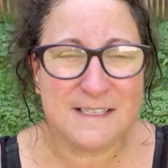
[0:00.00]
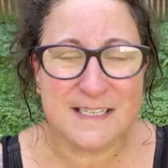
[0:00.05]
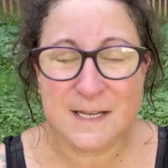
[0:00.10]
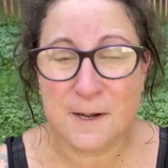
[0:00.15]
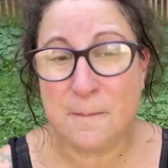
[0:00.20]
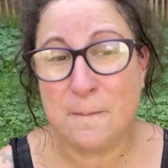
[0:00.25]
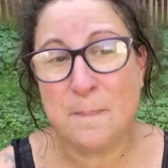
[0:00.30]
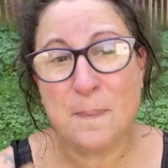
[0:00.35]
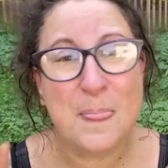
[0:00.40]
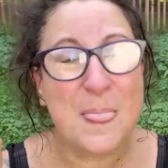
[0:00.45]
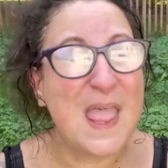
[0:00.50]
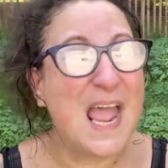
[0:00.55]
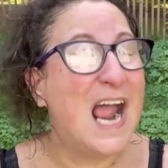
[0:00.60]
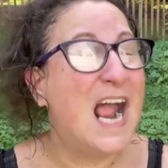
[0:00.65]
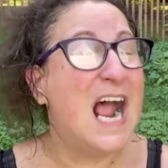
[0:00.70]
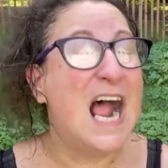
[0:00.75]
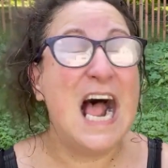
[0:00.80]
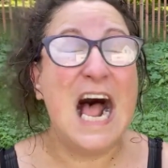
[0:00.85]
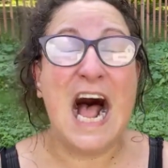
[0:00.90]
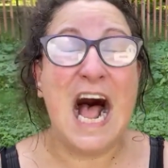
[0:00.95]
So
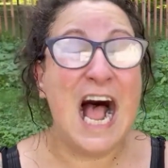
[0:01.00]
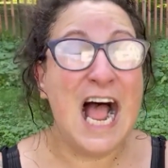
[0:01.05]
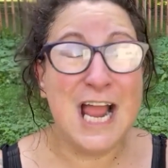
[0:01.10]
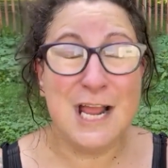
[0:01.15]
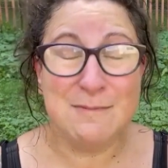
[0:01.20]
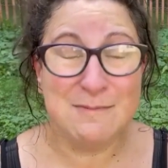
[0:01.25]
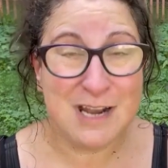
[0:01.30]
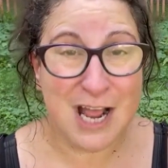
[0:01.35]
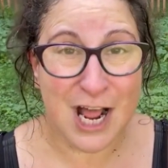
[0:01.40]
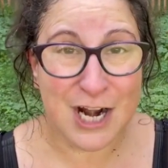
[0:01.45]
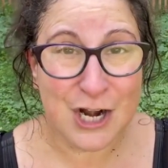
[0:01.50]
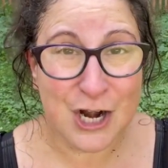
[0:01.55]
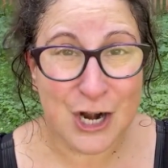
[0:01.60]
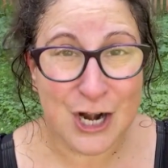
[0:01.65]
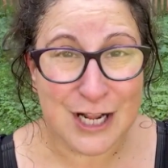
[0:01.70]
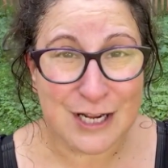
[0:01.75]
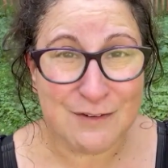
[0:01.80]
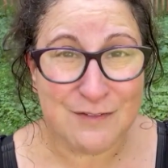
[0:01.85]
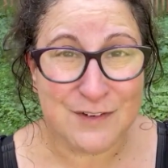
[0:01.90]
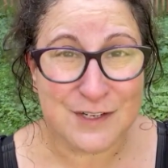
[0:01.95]
I am not
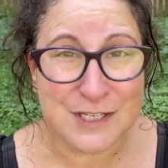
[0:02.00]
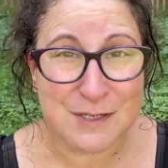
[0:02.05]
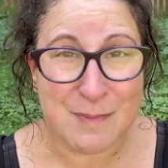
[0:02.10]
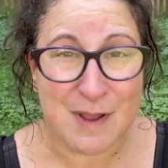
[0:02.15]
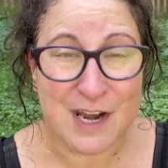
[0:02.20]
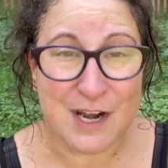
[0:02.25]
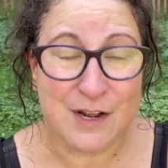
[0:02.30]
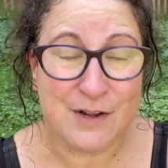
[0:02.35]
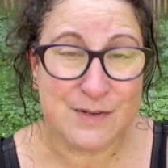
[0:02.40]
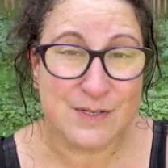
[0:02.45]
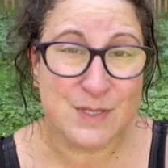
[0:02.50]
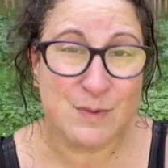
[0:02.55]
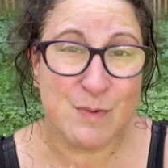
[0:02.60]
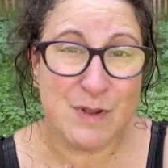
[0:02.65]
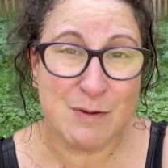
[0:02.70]
hurting for tomatoes.